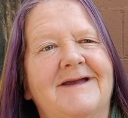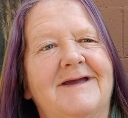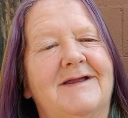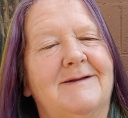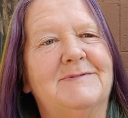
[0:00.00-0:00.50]

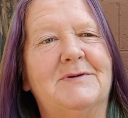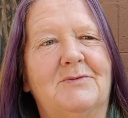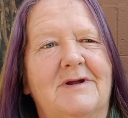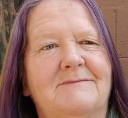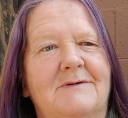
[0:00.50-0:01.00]
And I am so
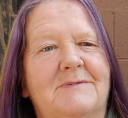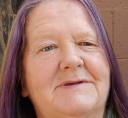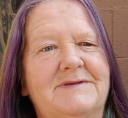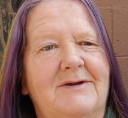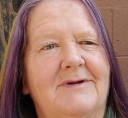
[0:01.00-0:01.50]
grateful for
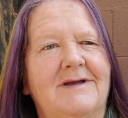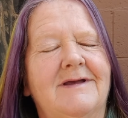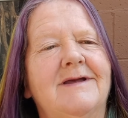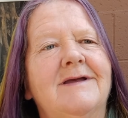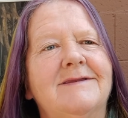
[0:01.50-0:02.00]
Sarah
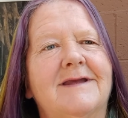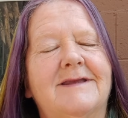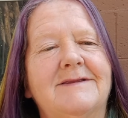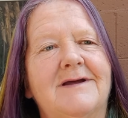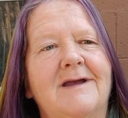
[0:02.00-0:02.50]

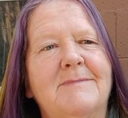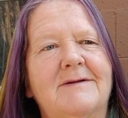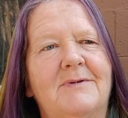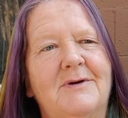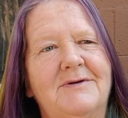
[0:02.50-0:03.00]
taking time out
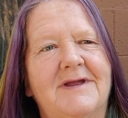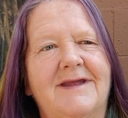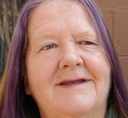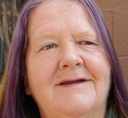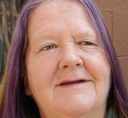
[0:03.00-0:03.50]
of her
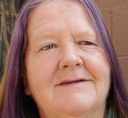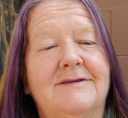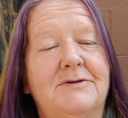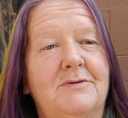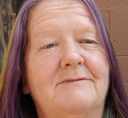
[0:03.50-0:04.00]
day
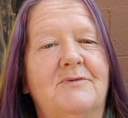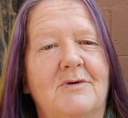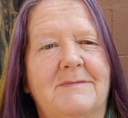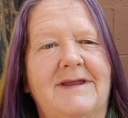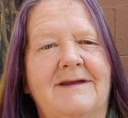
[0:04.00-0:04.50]
to do it for
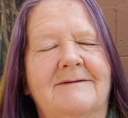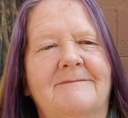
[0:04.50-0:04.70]
me.